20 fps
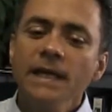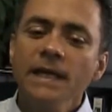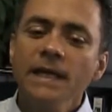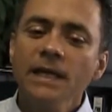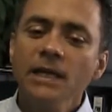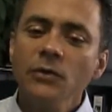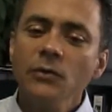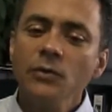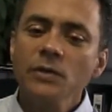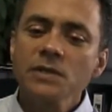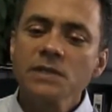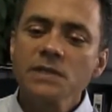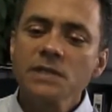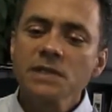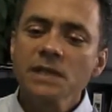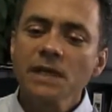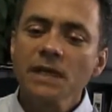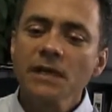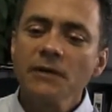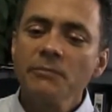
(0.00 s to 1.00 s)
He
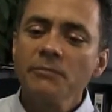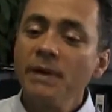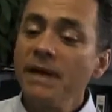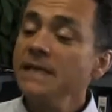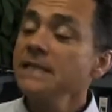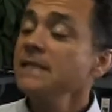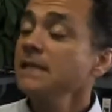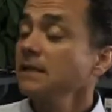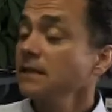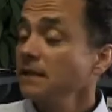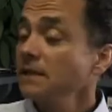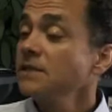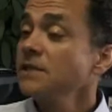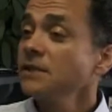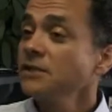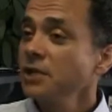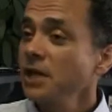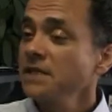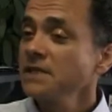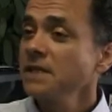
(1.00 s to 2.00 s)
was basically
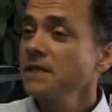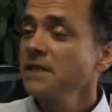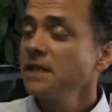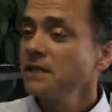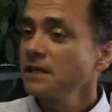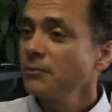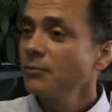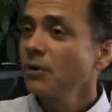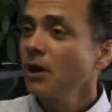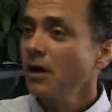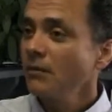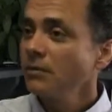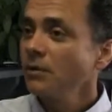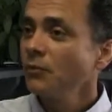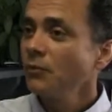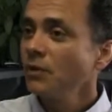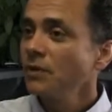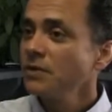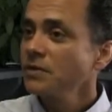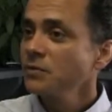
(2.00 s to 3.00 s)
suggesting that the
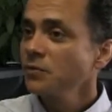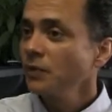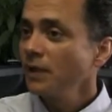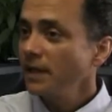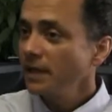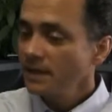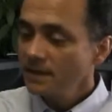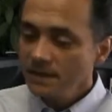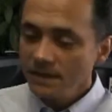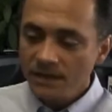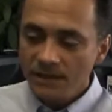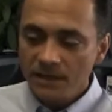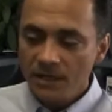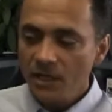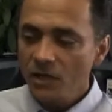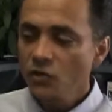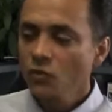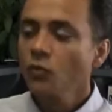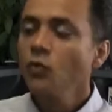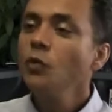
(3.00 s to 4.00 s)
problem was with
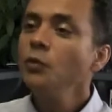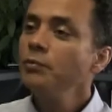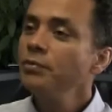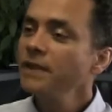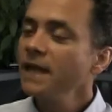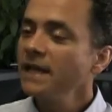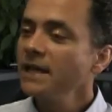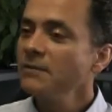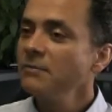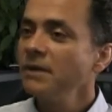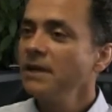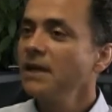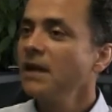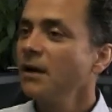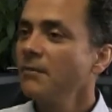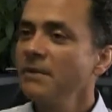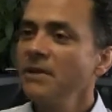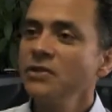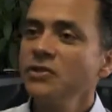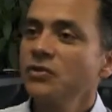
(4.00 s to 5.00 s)
a group that had
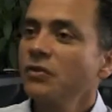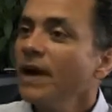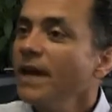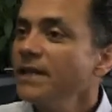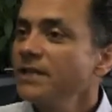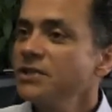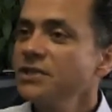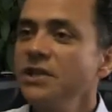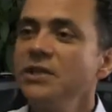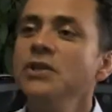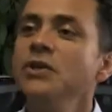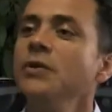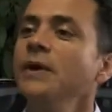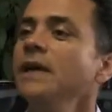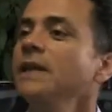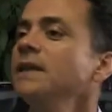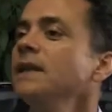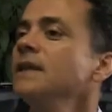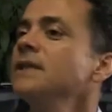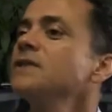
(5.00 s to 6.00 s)
become entrenched in
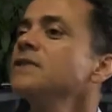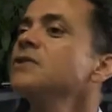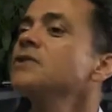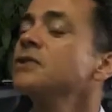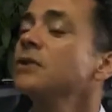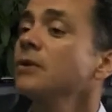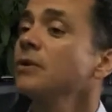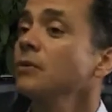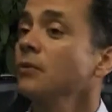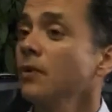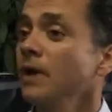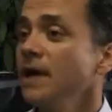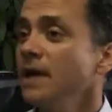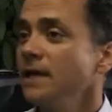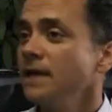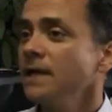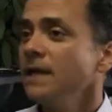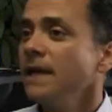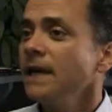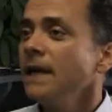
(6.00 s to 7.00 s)
doing things a certain
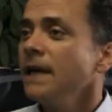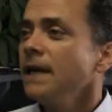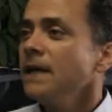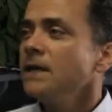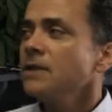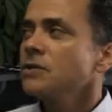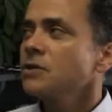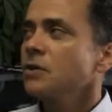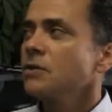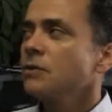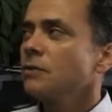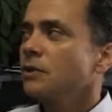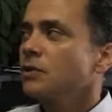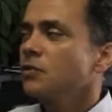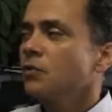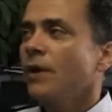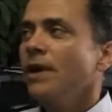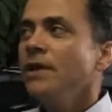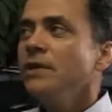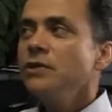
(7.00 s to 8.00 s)
way. So there were
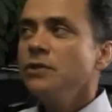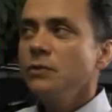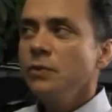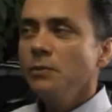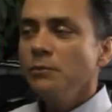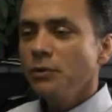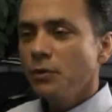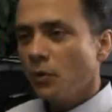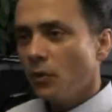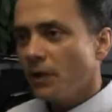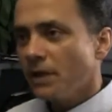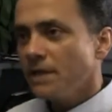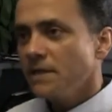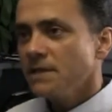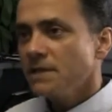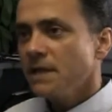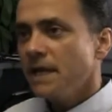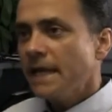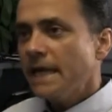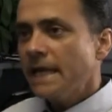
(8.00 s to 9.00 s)
22
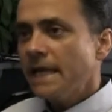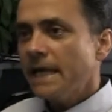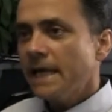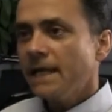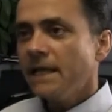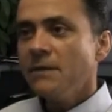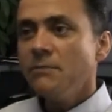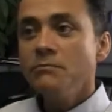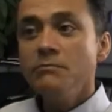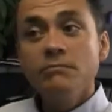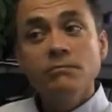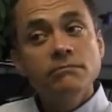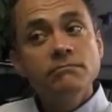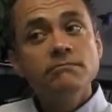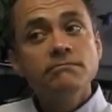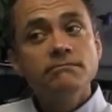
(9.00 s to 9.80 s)
employees, and he